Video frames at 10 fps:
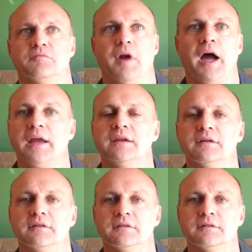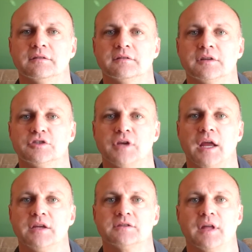mind to
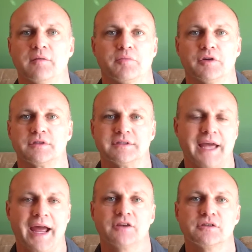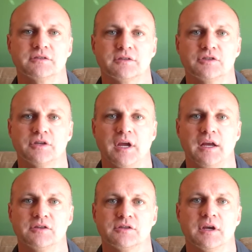change, that person's actions to
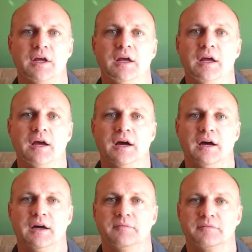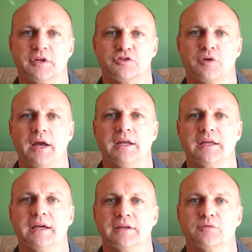change, um, to try to
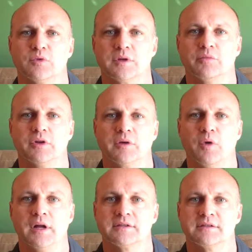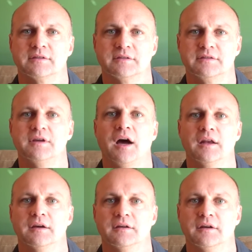get what the bully wants done,
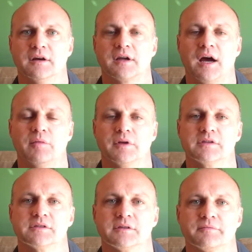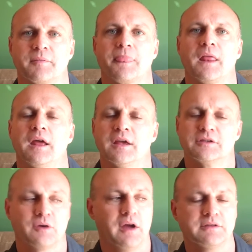accomplished.
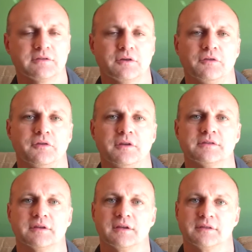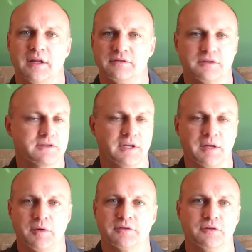So as I was going through this list, and I was just
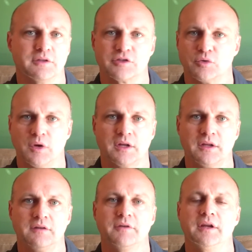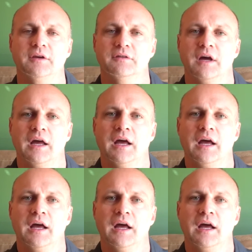thinking about doing this quick little video,